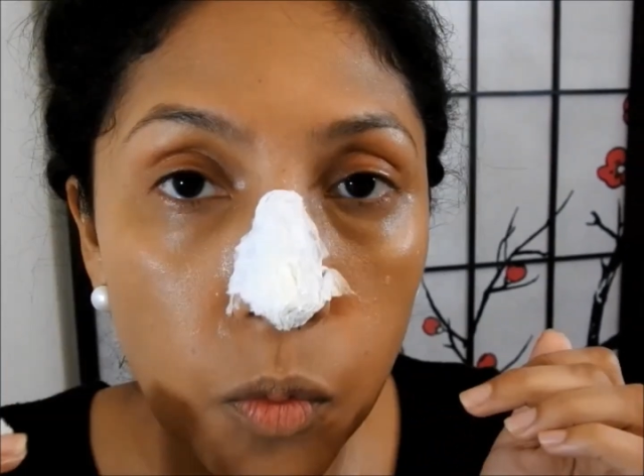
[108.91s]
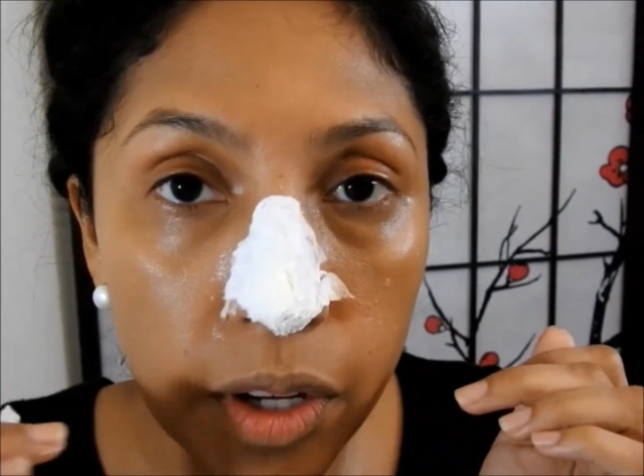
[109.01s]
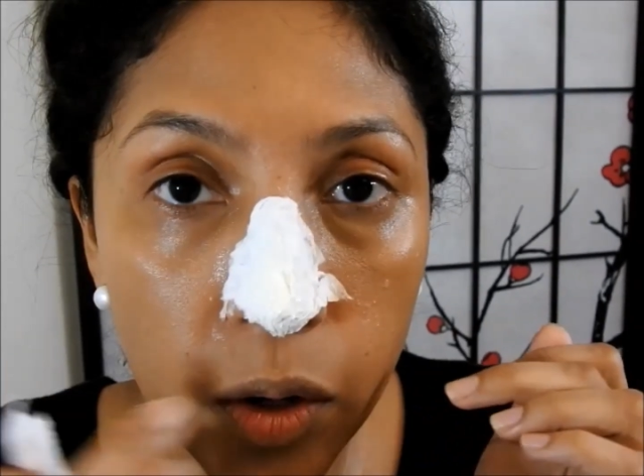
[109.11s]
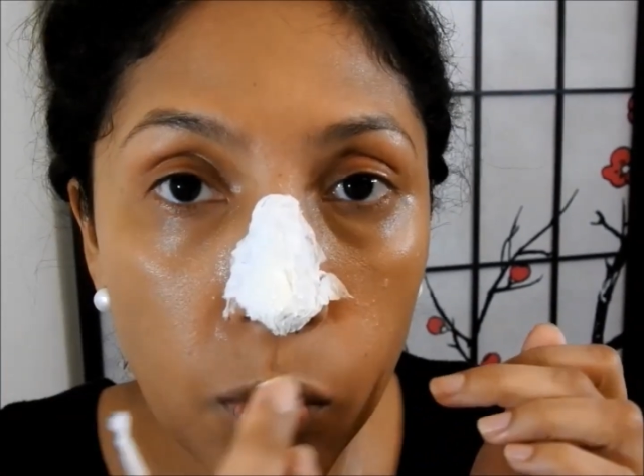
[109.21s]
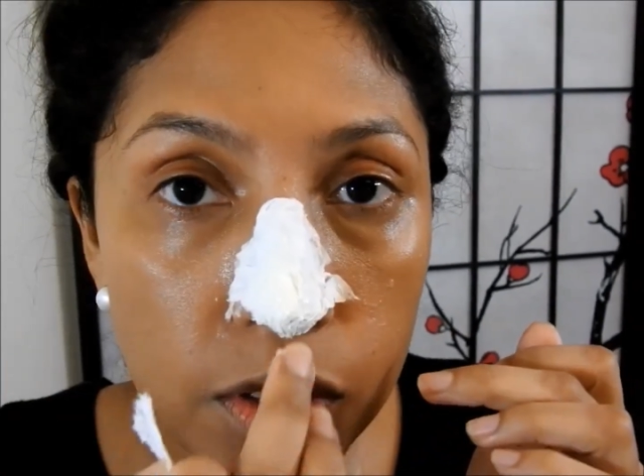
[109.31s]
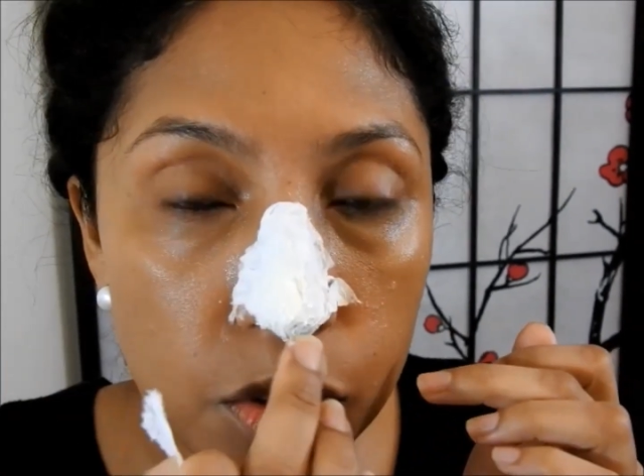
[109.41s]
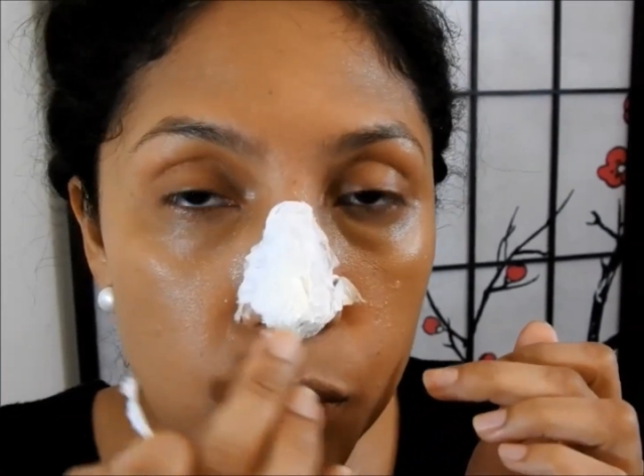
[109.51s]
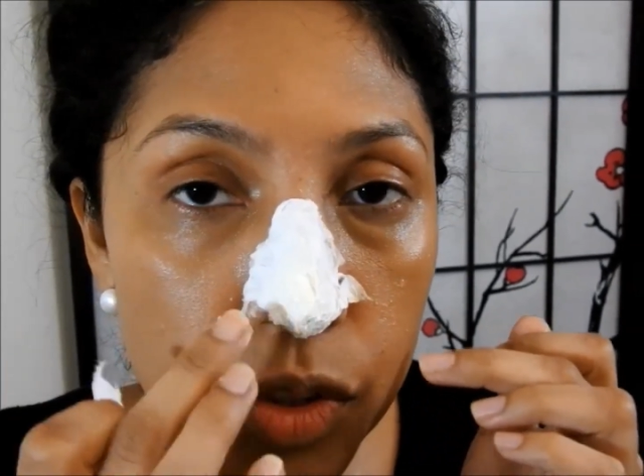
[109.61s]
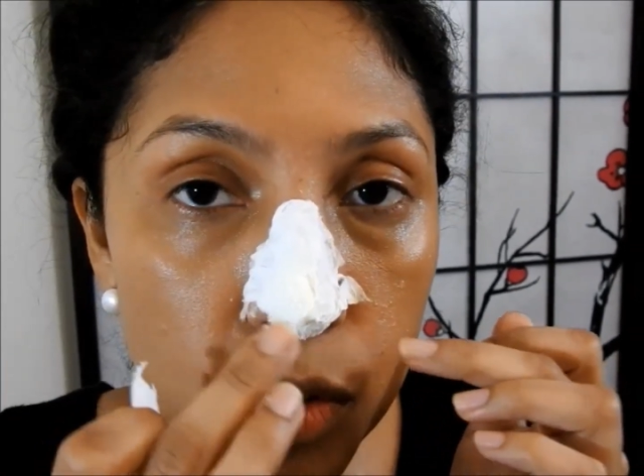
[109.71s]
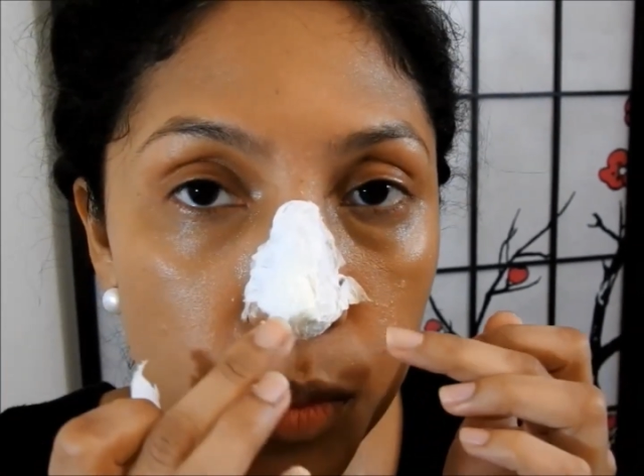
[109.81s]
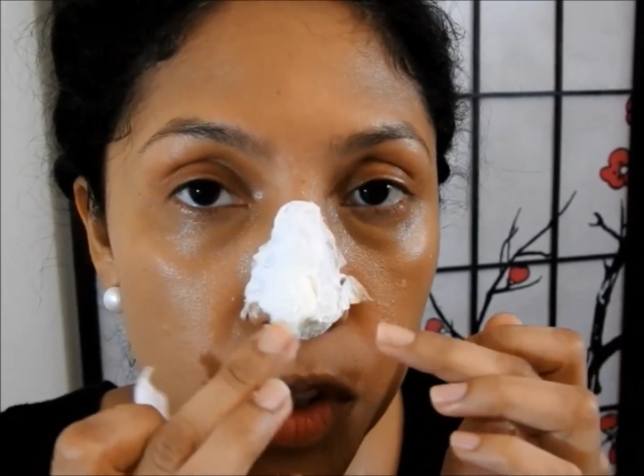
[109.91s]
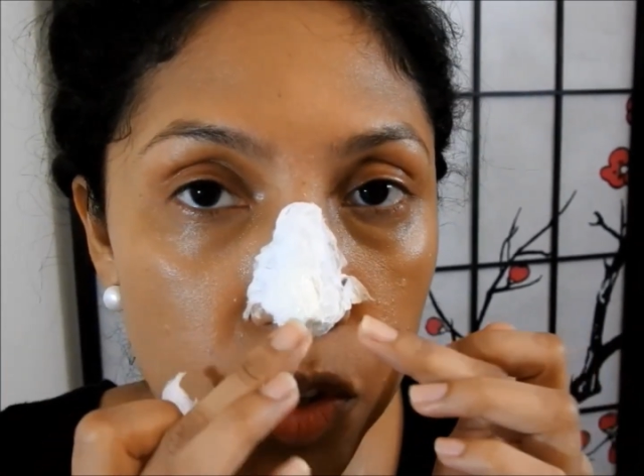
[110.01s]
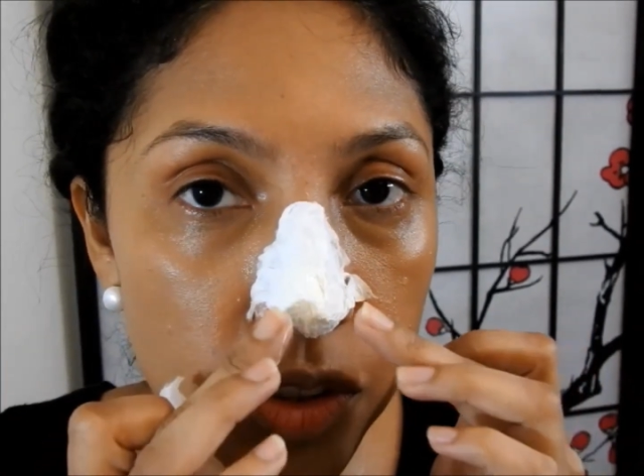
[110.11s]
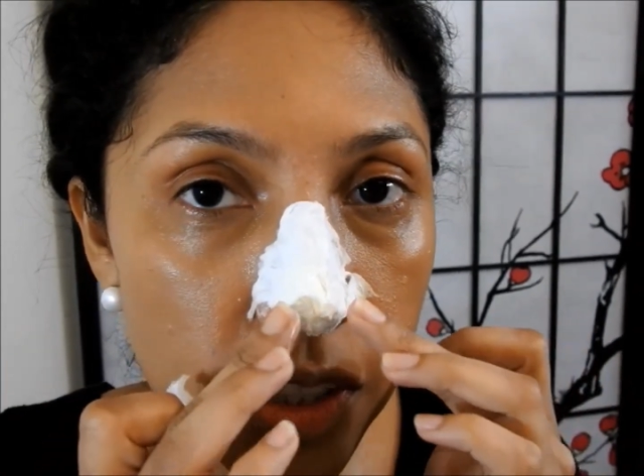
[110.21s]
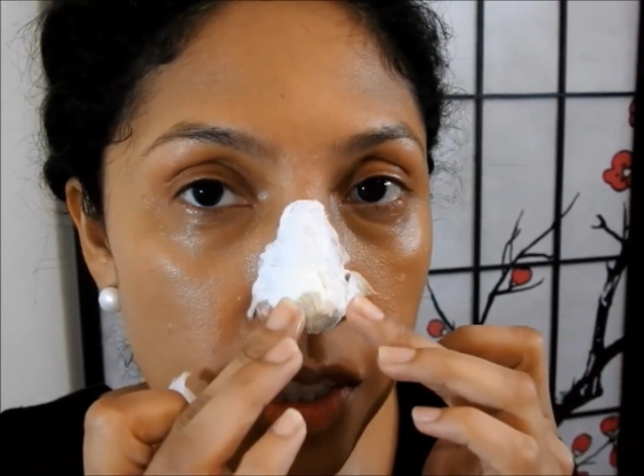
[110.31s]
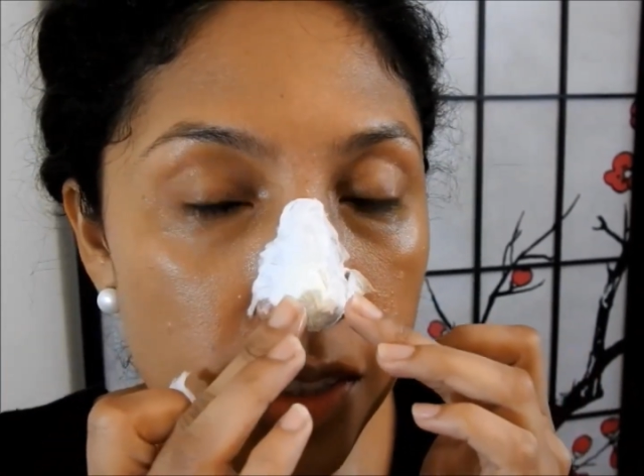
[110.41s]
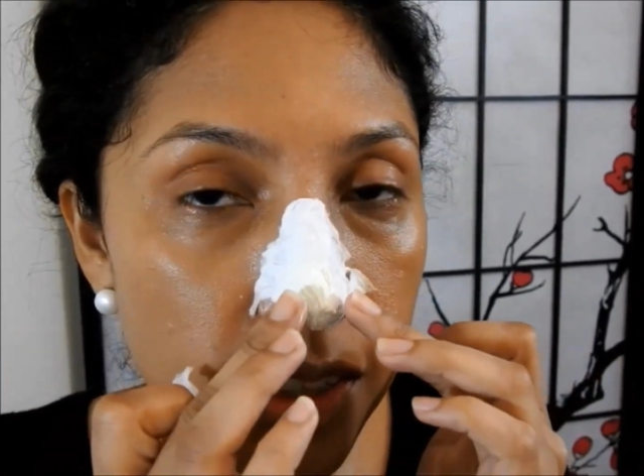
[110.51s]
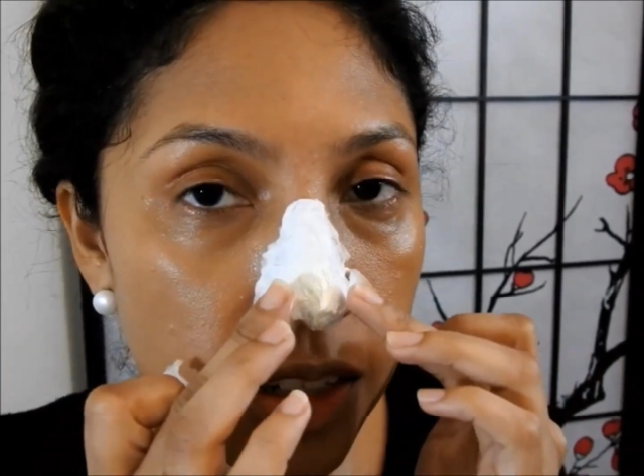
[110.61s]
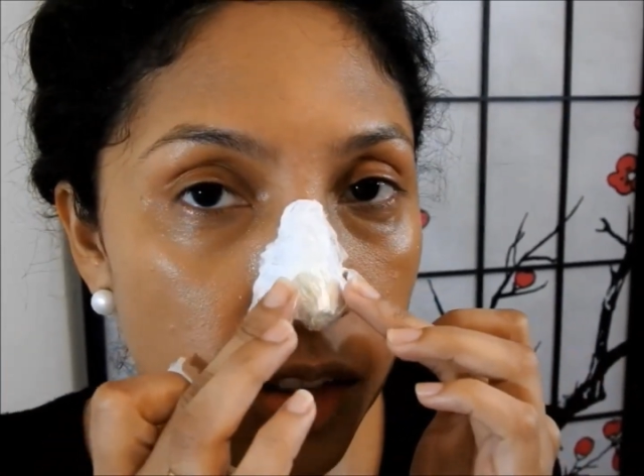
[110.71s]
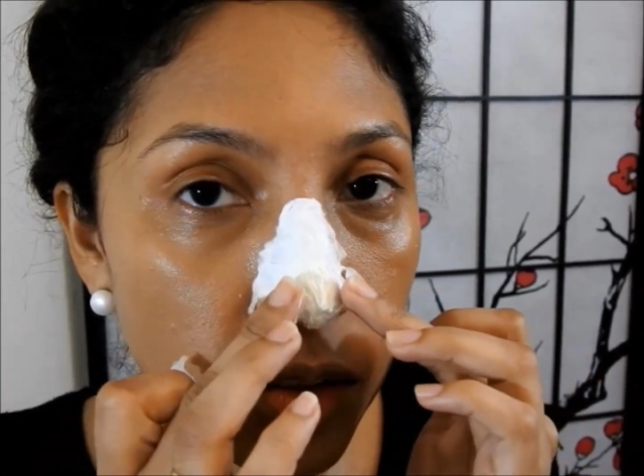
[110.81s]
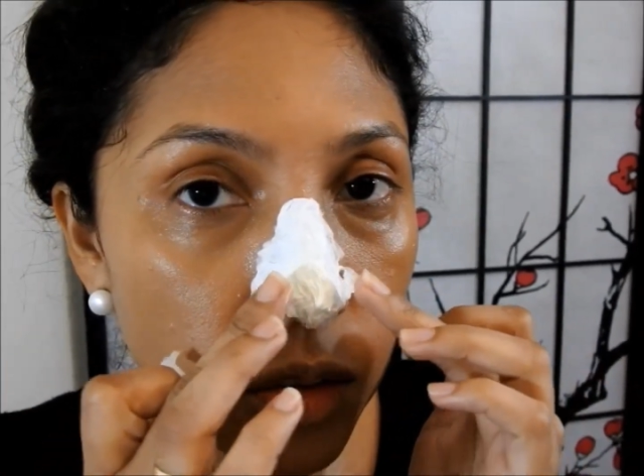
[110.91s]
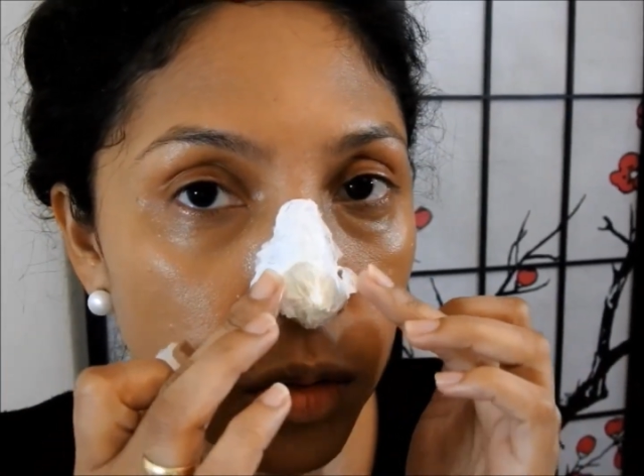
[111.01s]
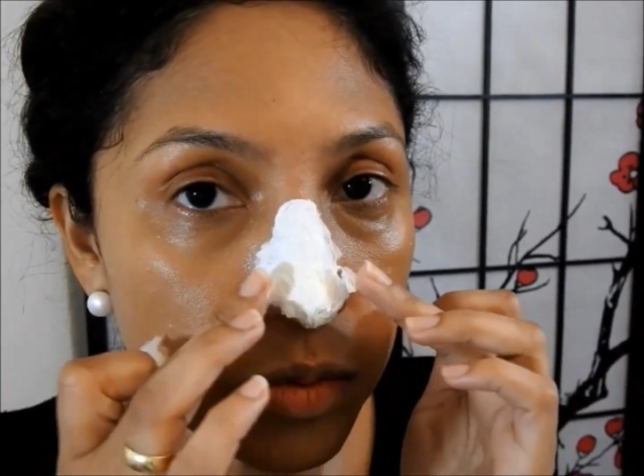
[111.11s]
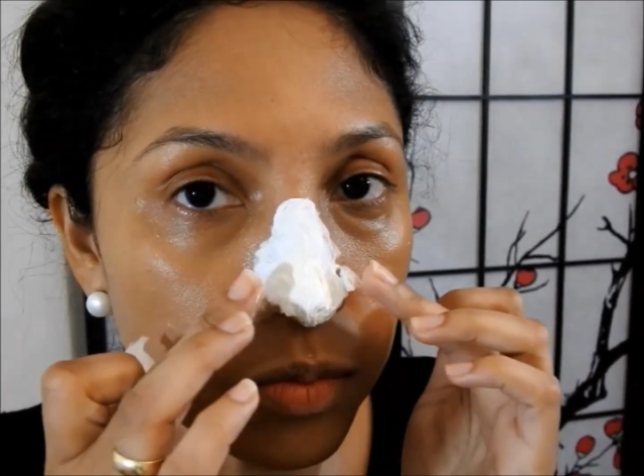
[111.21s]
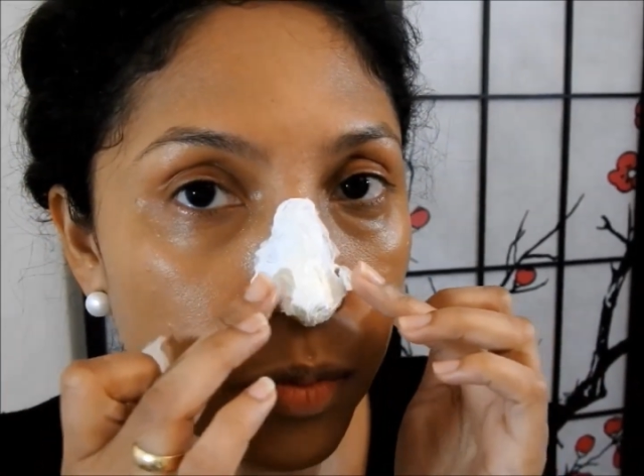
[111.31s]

What I want to do is to make sure there is a little